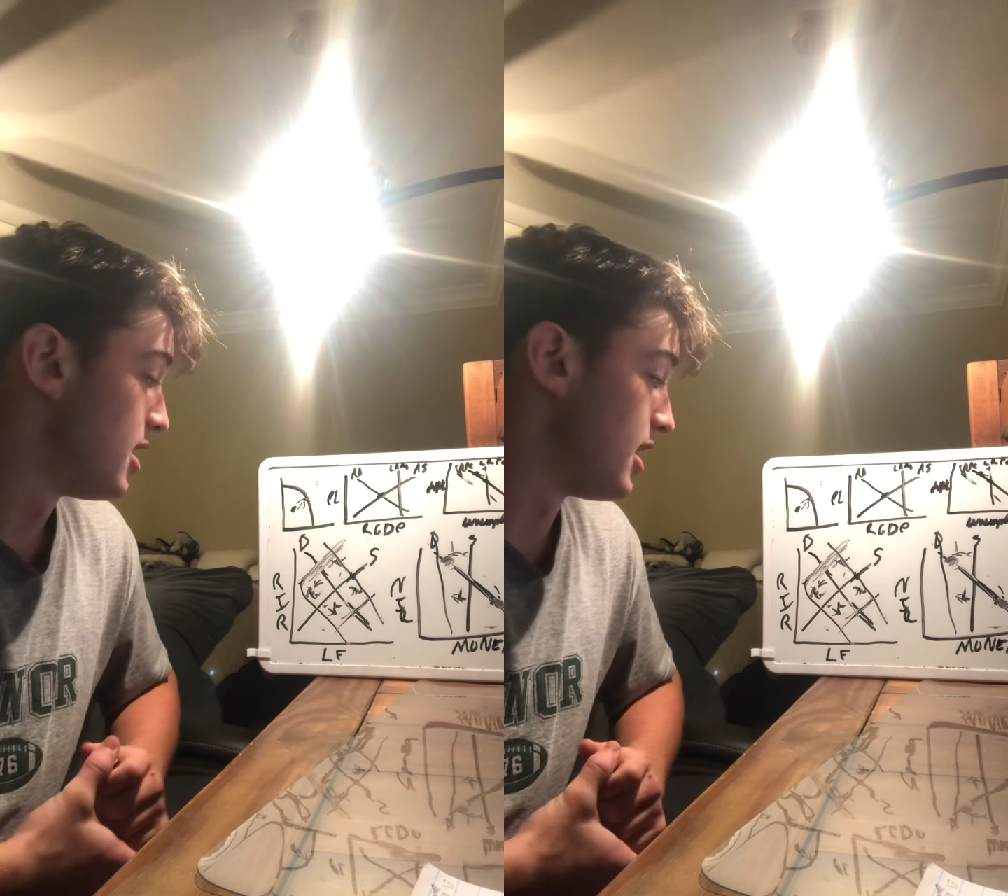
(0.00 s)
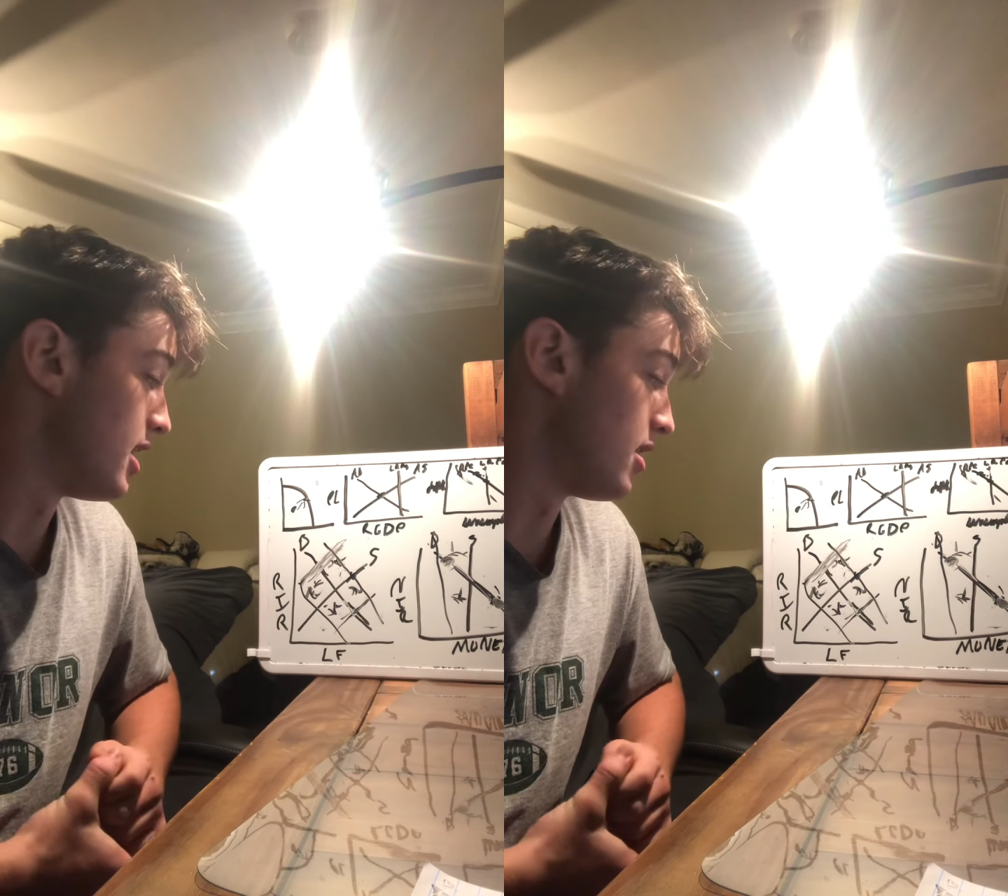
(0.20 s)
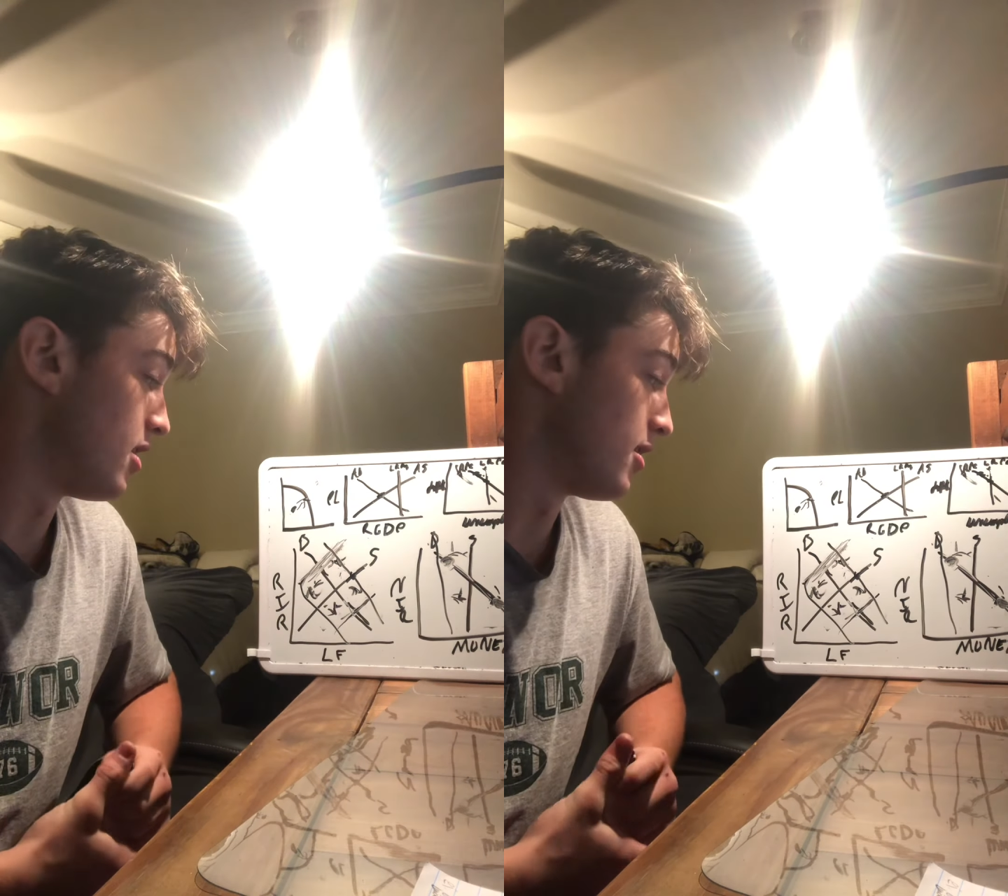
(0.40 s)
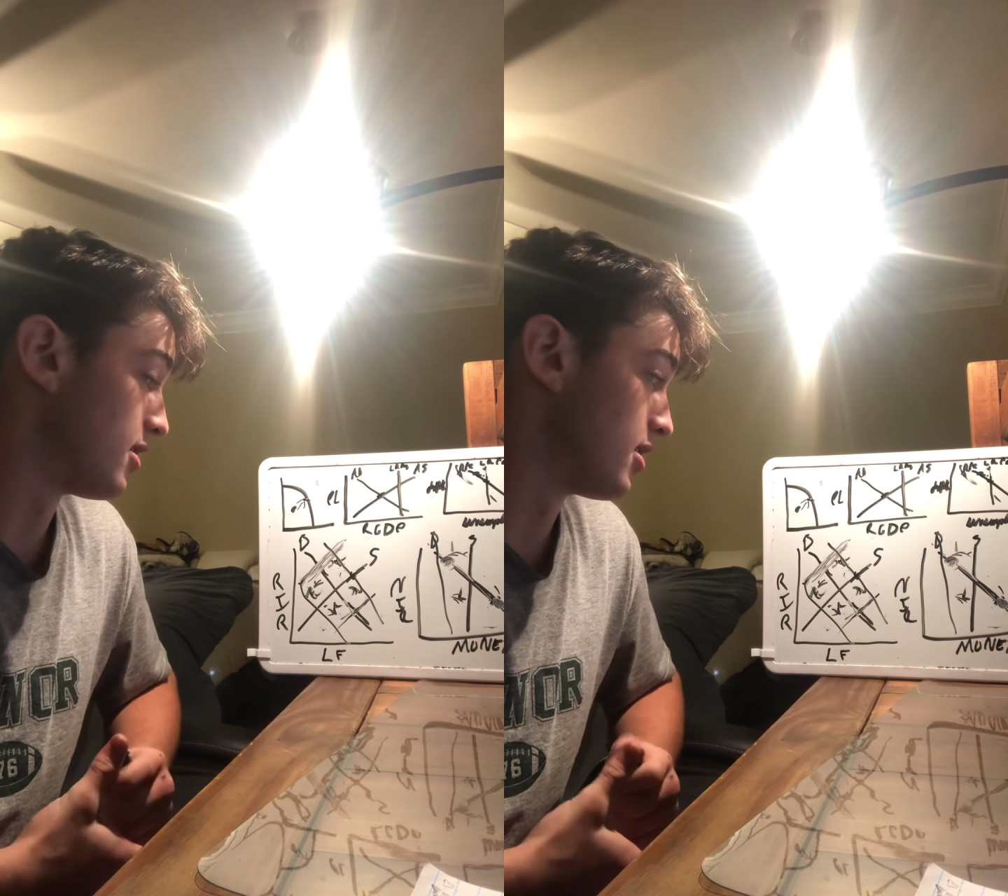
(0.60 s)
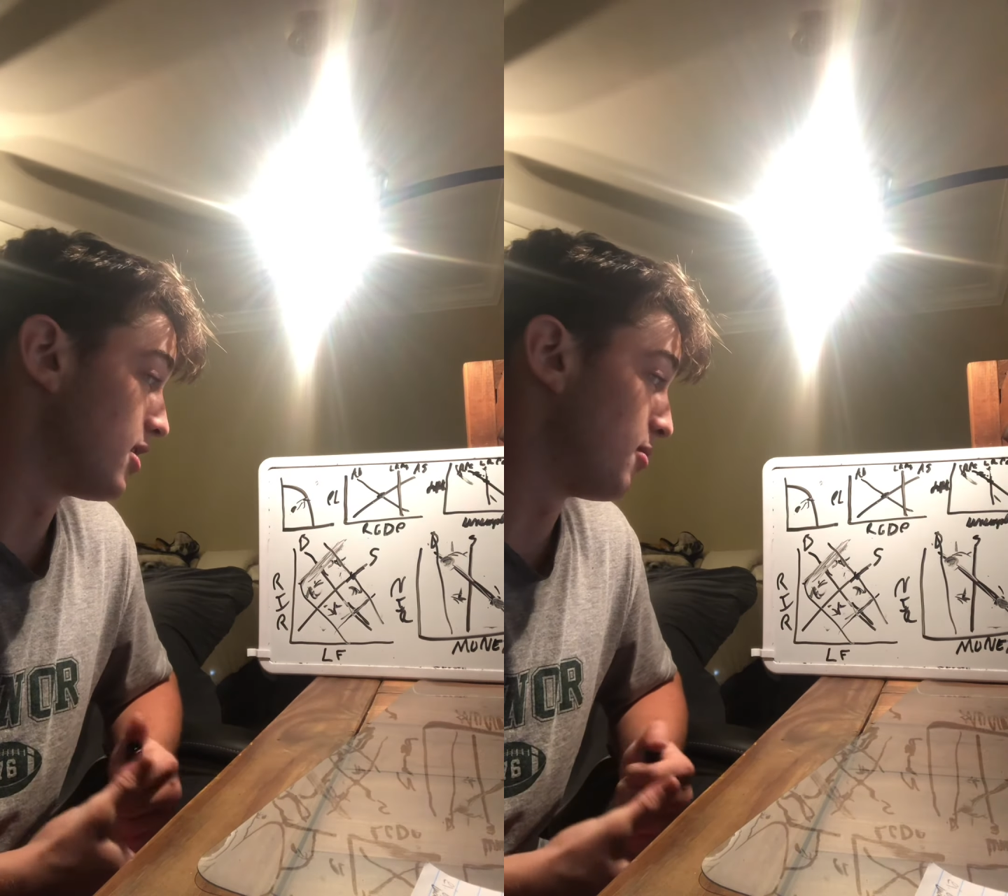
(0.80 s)
And
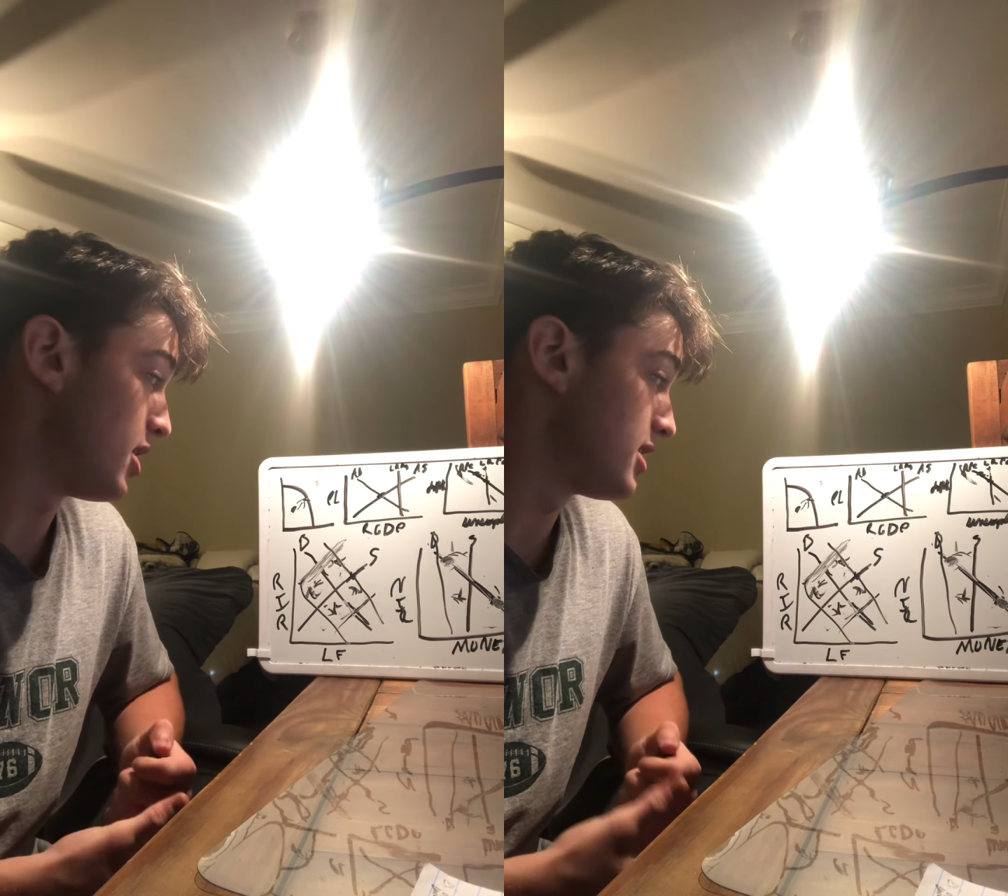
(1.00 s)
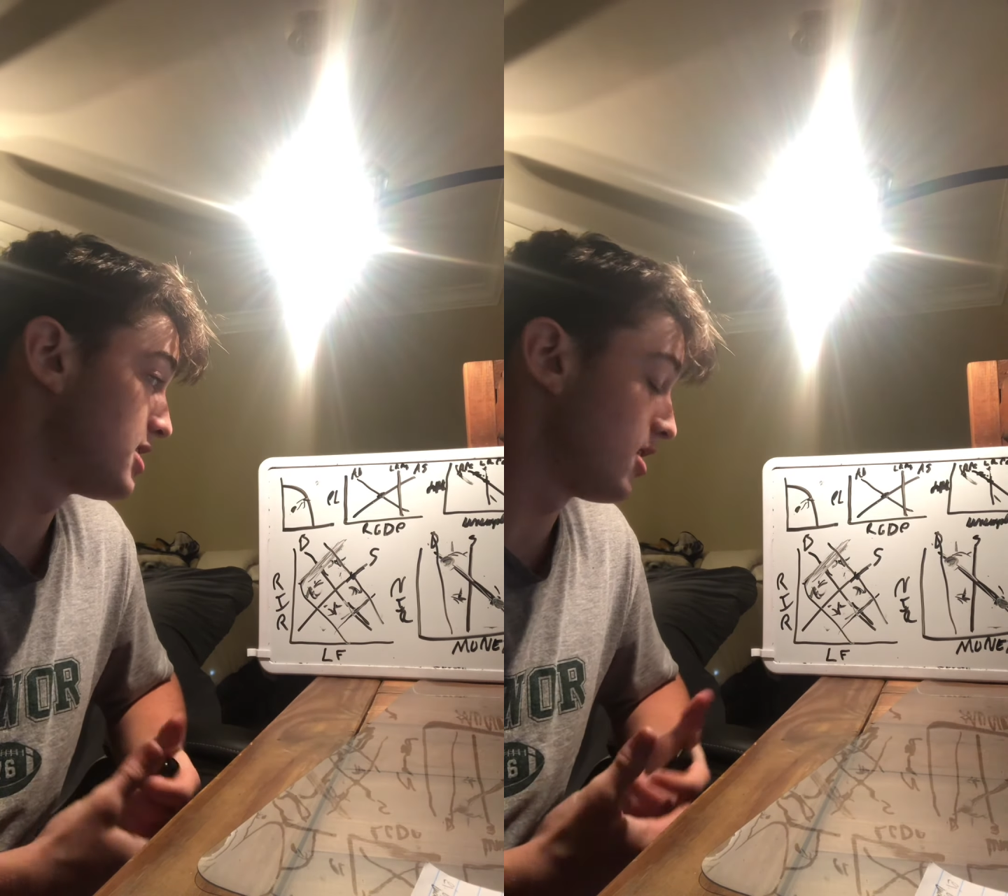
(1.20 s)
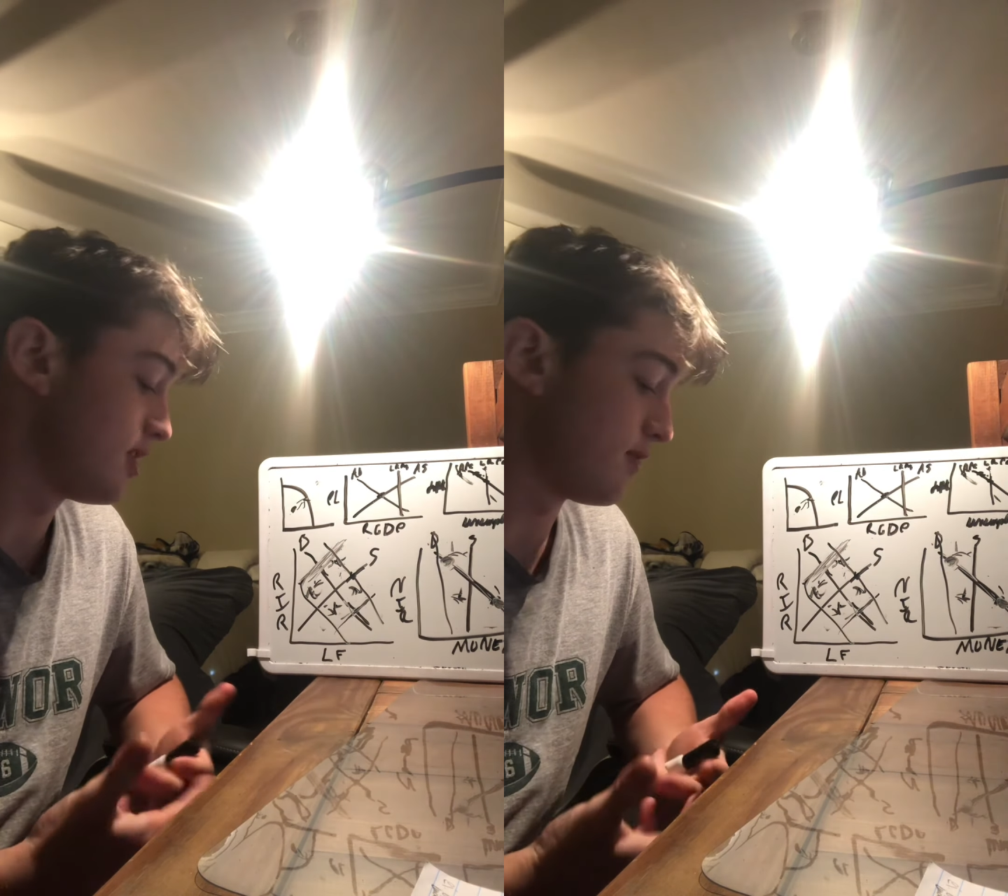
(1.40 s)
the monetary